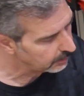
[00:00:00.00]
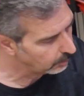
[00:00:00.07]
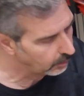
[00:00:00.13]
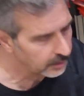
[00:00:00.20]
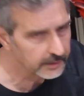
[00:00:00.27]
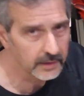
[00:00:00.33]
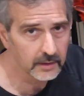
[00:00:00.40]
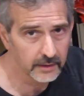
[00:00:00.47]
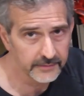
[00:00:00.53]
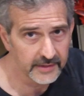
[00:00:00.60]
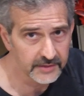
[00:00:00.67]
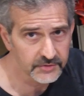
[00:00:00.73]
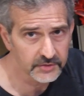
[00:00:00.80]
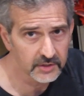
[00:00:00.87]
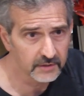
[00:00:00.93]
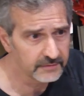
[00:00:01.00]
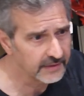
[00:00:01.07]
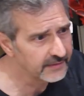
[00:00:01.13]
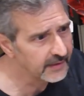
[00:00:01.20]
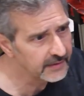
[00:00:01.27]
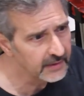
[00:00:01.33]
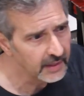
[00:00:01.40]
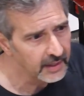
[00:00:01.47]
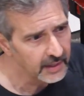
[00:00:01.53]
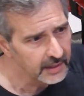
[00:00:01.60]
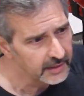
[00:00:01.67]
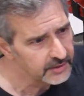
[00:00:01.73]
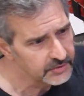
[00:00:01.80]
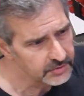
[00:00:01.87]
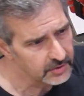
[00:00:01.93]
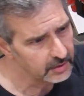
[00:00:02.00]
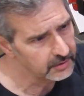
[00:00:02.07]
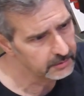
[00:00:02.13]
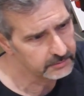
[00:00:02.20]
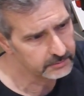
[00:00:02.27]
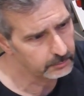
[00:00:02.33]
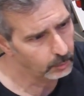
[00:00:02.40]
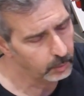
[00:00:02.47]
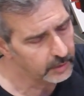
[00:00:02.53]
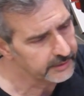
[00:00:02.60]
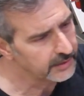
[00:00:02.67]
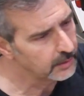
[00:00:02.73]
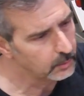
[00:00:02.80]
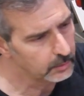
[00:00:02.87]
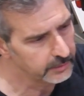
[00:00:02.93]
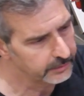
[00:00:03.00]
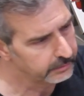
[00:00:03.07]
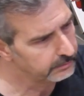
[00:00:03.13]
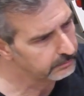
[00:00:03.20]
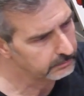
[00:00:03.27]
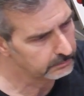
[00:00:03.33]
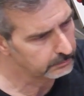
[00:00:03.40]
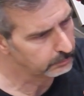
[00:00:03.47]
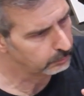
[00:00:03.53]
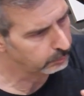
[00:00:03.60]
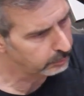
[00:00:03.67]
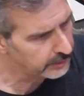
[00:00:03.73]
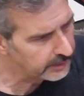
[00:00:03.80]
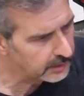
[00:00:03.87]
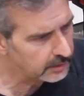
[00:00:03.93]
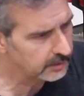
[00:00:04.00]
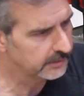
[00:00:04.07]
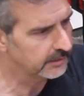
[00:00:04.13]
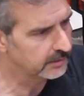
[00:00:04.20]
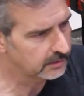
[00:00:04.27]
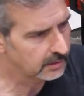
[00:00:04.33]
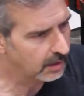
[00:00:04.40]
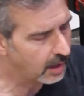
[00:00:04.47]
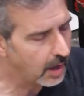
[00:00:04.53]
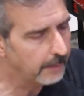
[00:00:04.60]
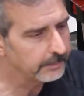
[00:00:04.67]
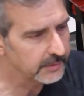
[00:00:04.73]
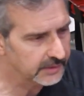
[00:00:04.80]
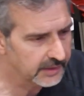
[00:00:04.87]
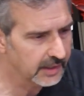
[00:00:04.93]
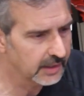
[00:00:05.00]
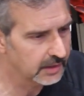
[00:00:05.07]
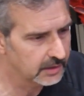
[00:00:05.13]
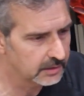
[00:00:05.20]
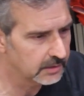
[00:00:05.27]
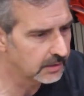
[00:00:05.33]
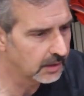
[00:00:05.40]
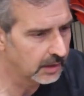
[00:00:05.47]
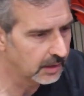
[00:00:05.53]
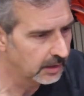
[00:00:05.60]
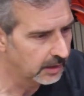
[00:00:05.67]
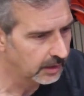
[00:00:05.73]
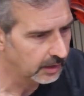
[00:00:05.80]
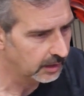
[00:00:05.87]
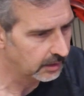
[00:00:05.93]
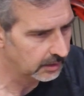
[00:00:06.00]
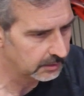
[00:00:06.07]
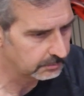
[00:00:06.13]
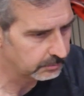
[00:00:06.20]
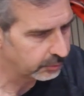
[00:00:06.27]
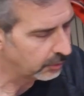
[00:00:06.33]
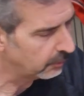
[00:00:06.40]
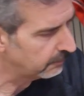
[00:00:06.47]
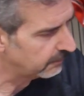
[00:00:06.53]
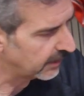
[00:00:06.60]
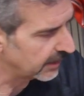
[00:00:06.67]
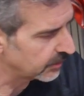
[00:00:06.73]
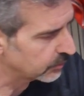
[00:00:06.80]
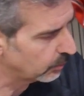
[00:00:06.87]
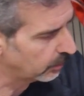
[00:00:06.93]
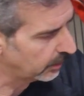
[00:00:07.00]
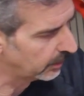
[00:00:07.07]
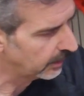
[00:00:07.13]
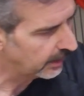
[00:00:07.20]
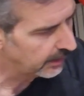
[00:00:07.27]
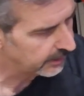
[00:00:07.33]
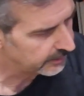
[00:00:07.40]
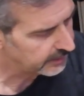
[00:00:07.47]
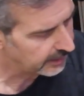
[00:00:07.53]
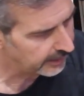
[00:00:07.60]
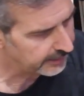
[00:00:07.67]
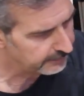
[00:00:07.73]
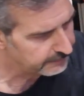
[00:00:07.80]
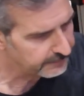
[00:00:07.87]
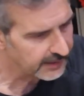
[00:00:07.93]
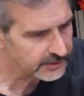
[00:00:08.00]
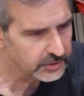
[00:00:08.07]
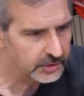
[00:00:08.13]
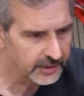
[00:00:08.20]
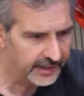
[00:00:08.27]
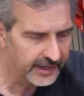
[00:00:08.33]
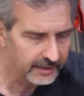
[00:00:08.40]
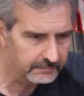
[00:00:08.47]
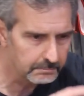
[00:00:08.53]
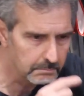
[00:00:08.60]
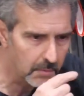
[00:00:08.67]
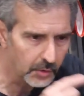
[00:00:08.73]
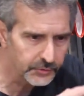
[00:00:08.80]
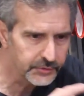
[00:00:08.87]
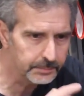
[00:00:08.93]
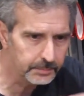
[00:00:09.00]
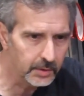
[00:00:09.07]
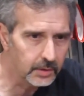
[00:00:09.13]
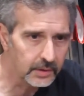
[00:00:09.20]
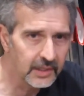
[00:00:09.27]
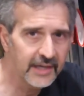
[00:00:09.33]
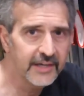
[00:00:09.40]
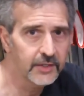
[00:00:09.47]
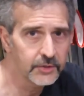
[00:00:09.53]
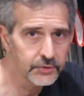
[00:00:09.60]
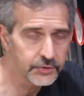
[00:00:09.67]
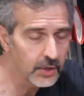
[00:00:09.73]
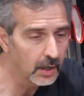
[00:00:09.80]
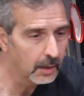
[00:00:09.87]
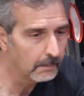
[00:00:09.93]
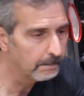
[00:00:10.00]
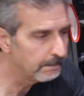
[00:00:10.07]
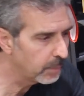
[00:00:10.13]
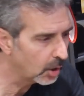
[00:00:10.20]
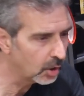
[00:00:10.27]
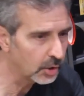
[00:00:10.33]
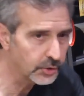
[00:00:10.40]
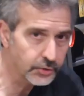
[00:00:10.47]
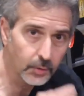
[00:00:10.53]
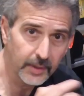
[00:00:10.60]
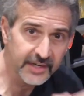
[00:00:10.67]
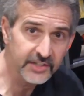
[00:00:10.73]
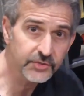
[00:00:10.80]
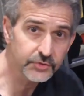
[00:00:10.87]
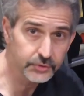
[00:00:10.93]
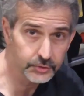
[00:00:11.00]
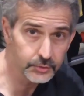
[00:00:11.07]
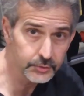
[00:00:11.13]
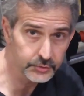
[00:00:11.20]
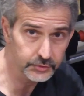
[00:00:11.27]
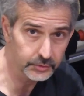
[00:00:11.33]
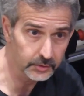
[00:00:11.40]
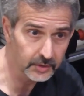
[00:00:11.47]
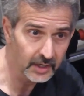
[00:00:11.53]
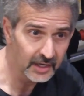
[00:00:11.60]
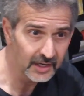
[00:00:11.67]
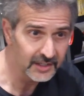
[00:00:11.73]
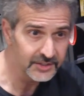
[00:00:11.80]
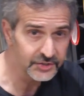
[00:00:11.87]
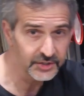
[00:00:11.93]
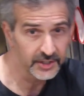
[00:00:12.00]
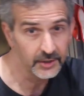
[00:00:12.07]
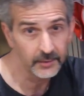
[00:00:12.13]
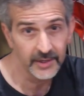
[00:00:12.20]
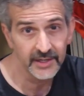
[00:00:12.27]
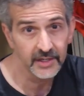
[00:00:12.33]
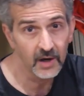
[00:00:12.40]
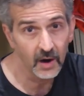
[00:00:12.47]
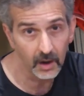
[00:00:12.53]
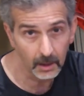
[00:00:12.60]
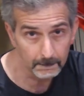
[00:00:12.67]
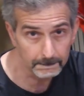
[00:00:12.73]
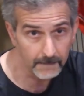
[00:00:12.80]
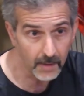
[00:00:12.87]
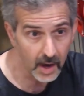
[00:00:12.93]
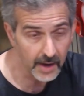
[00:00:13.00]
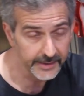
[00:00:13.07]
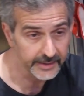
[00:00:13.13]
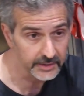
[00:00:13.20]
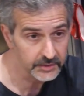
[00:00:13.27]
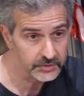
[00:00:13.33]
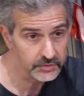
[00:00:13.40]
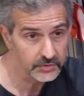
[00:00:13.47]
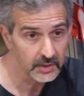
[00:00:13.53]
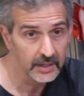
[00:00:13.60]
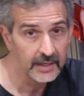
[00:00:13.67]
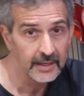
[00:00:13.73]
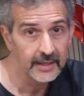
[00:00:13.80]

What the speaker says: working on that stuff, and then he started working with really complicated profiles where an effect could have multiple layers per transducer generating harmonics,